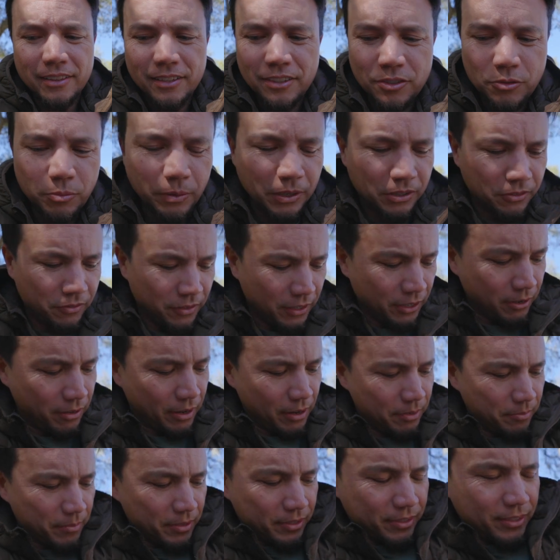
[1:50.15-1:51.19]
this week's video
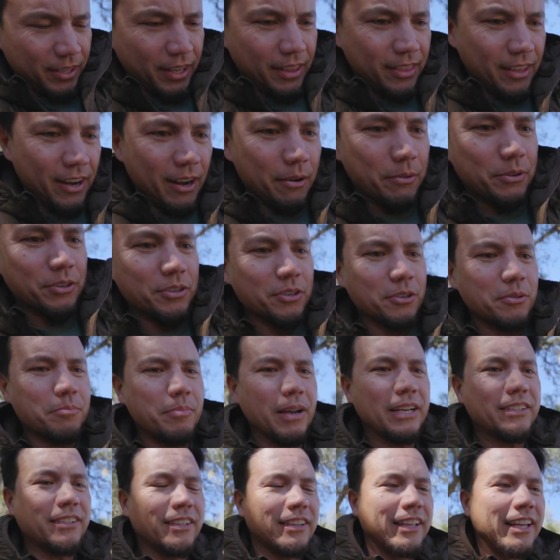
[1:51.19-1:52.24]
I said that I would do
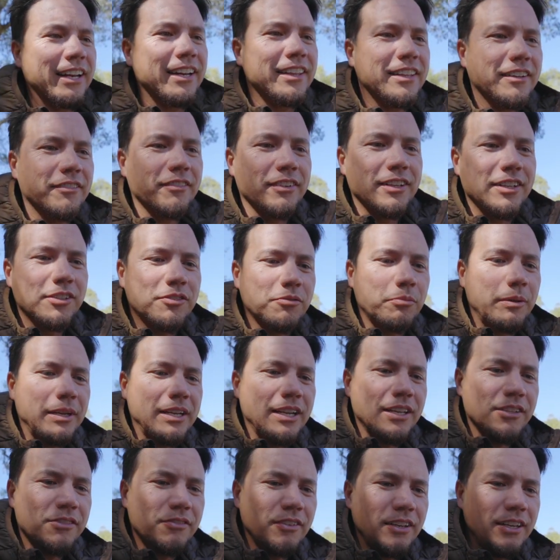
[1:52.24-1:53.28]
basically anything for this
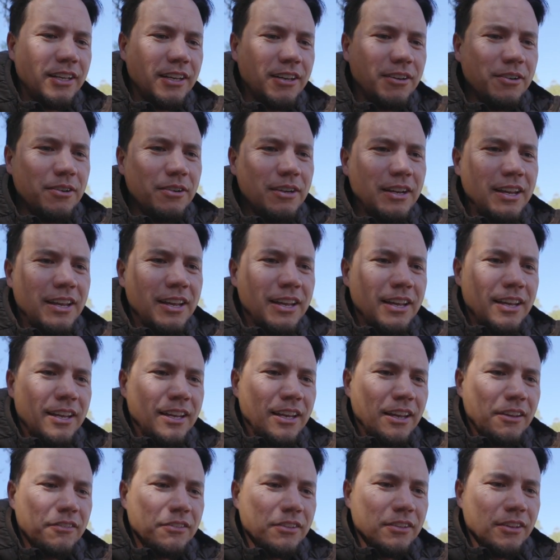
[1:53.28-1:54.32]
weekend's video.
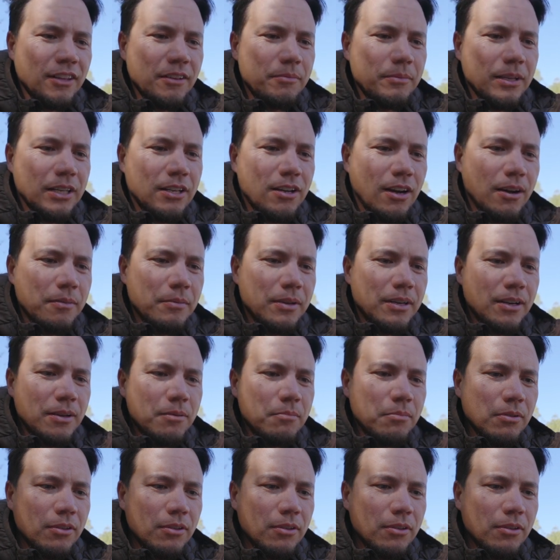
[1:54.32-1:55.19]
If you let me comment down